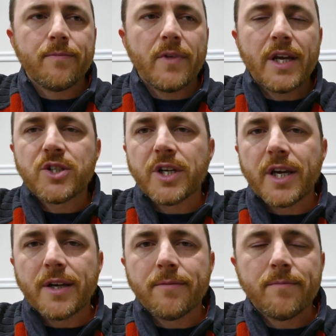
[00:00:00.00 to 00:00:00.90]

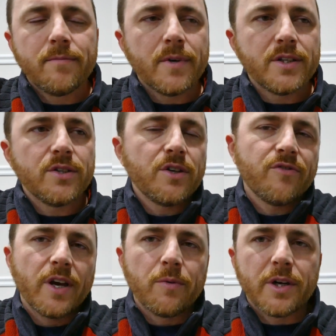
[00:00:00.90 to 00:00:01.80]
H&N, until you
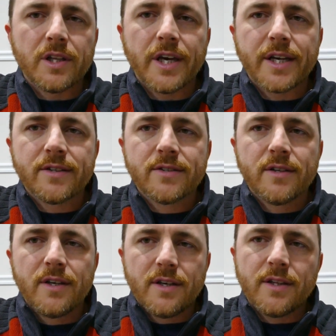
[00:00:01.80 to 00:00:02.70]
find what it likes,
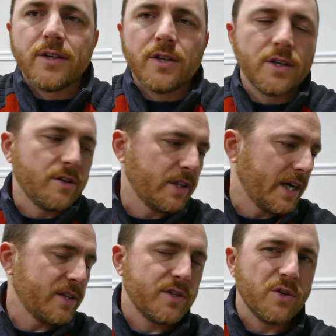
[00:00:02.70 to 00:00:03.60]
then you can do
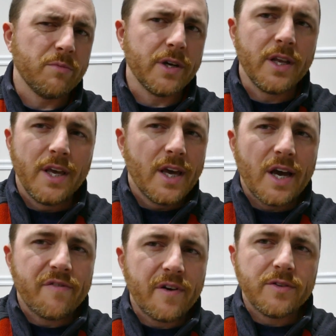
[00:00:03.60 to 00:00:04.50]
that too. But
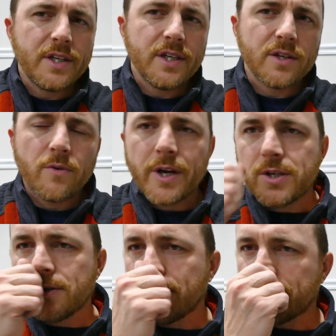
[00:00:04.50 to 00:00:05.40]
I found they didn't quite
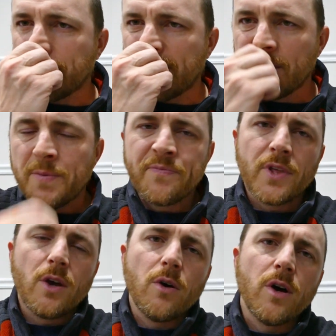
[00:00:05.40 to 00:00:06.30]
shoot as well.
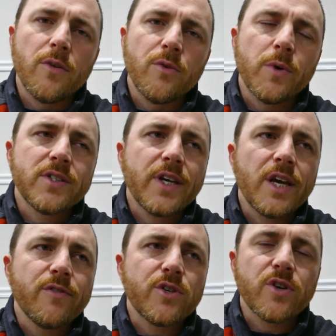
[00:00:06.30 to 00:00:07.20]
The ones I
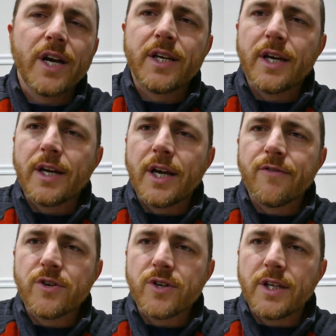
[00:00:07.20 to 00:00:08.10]
haven't tried yet, I
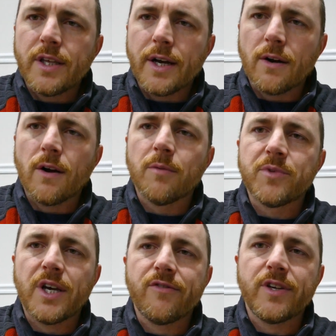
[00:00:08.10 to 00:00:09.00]
haven't tried the Air Arms
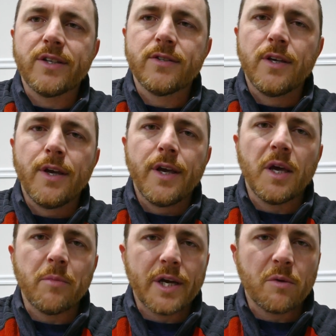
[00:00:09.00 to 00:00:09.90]
Heavies,
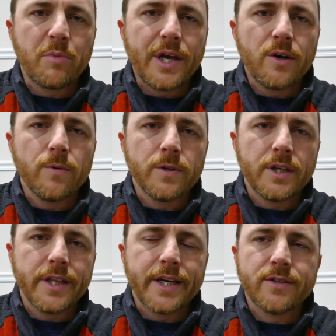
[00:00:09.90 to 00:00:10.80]
and my compadre really
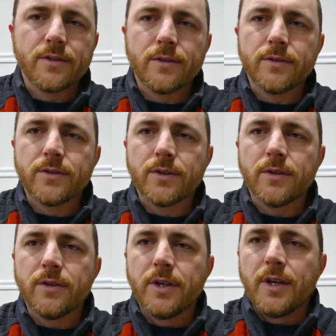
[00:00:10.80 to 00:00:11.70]
likes those.
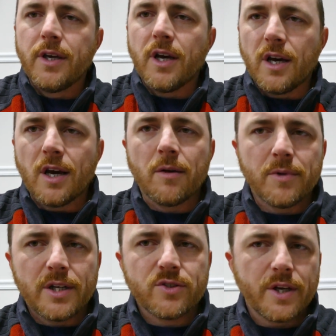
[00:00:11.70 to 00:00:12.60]
So
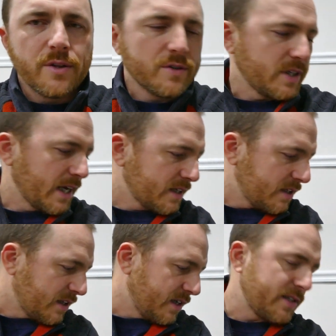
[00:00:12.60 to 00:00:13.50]
I'll try those next
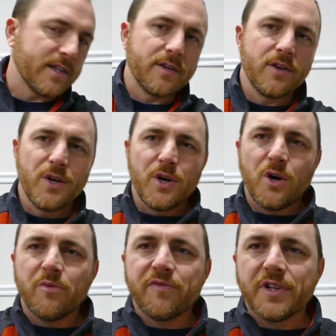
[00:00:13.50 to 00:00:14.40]
in this, and
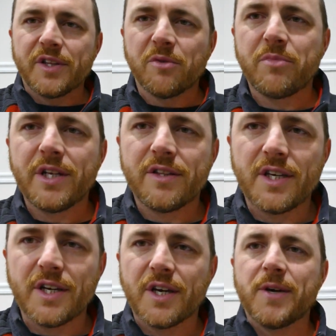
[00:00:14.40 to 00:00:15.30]
hopefully they'll beat
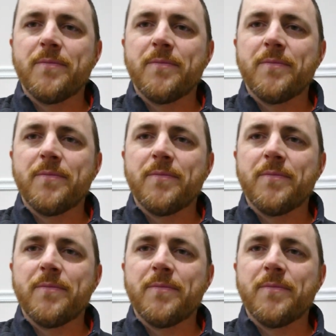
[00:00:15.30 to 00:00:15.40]
the